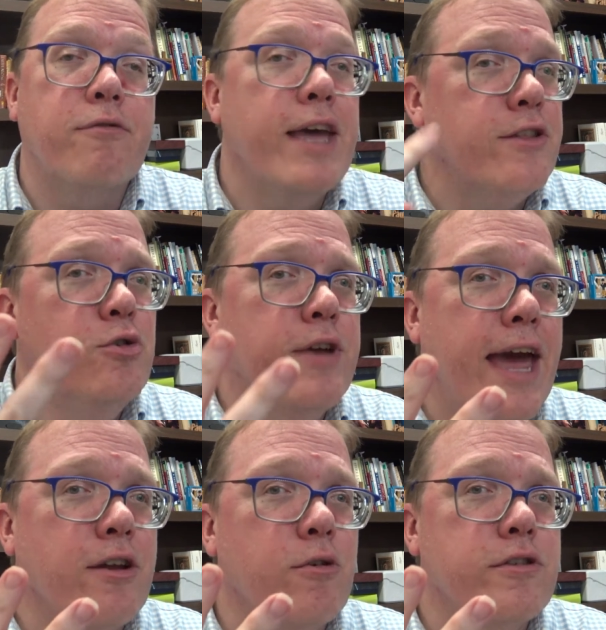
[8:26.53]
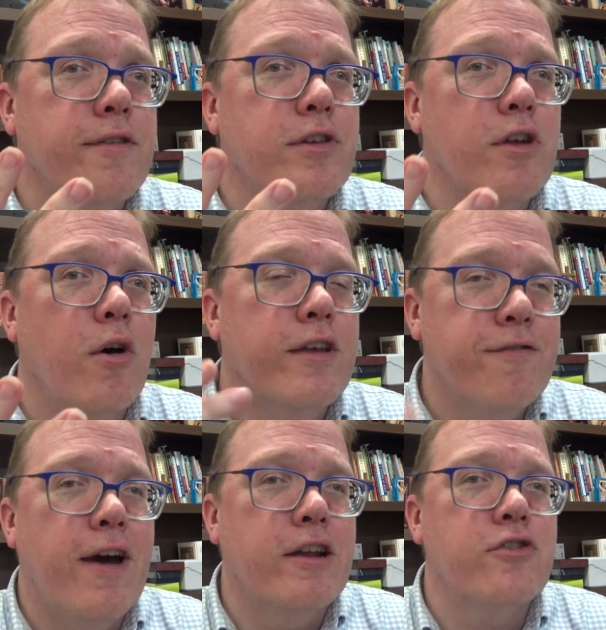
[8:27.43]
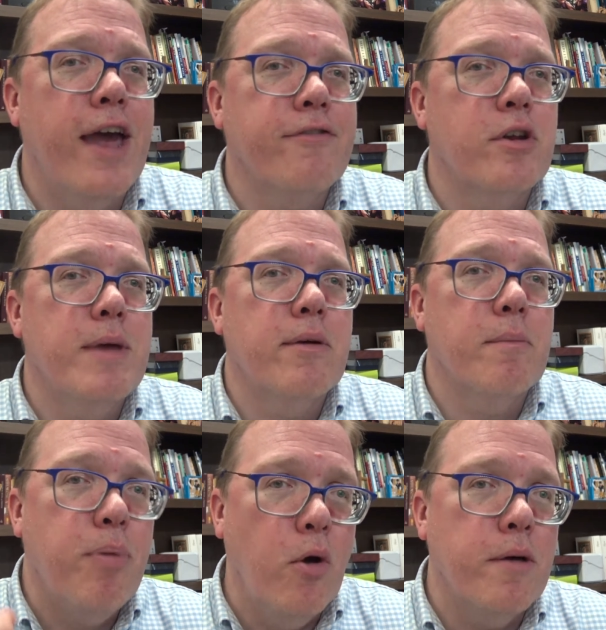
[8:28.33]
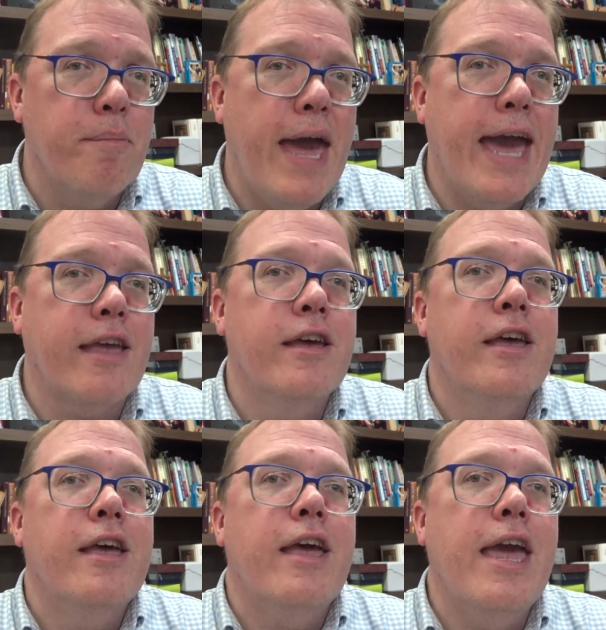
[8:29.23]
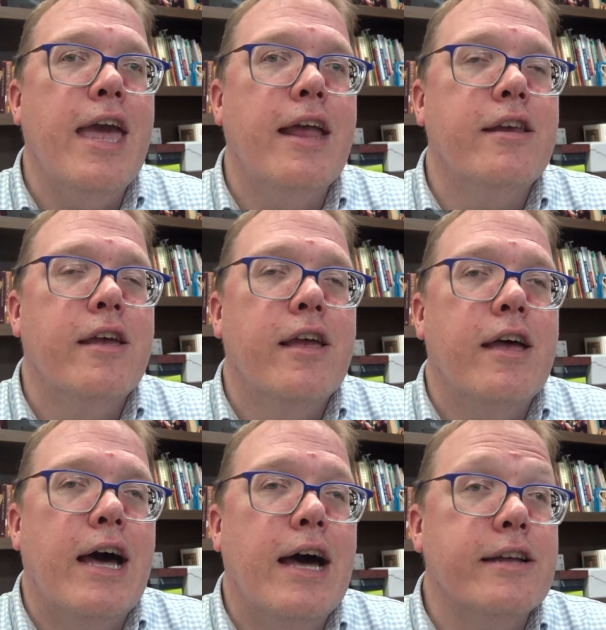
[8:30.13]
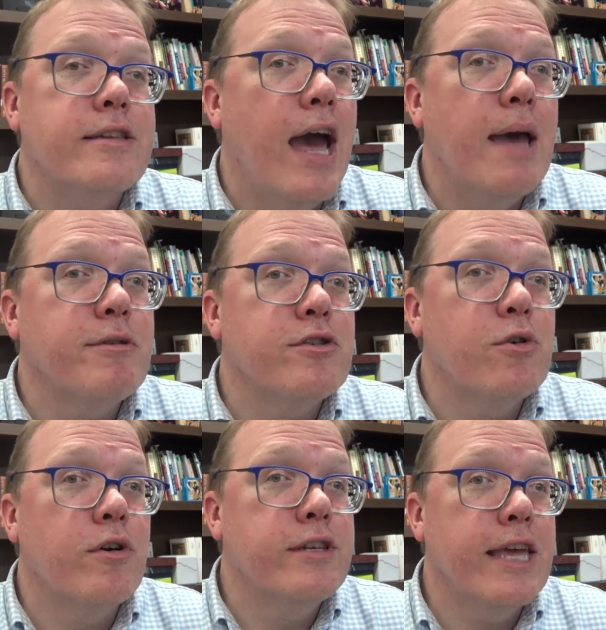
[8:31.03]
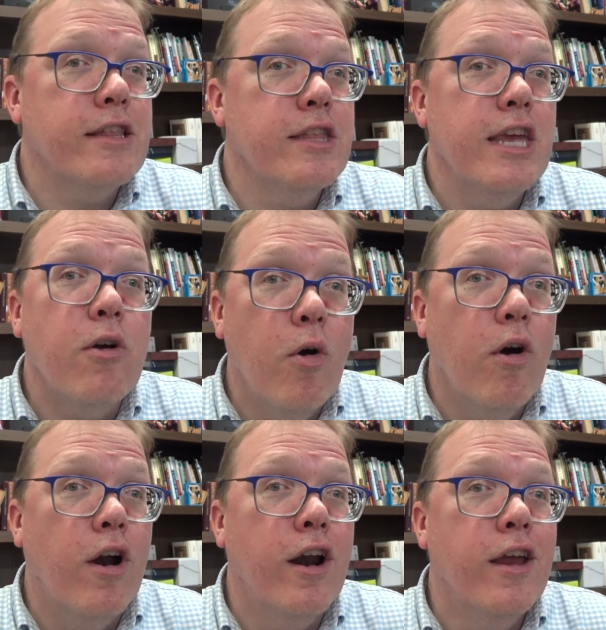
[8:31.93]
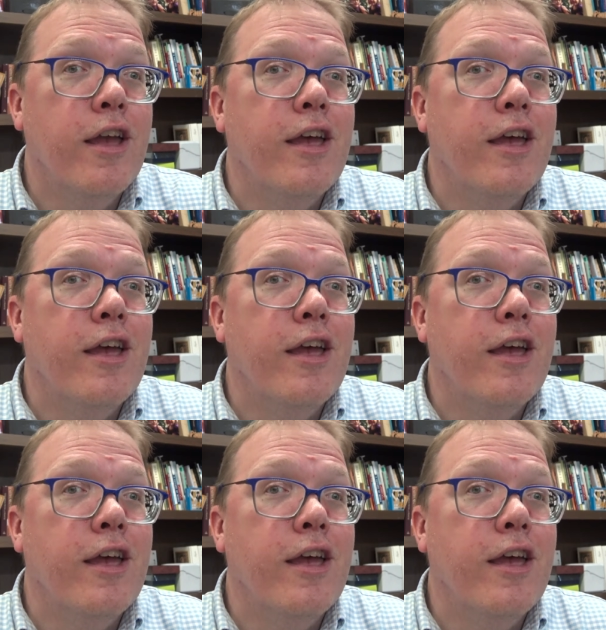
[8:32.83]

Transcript: We got two categories left to go. Is Final Draft going to be able to pull it back and tie up the score and take the lead? Or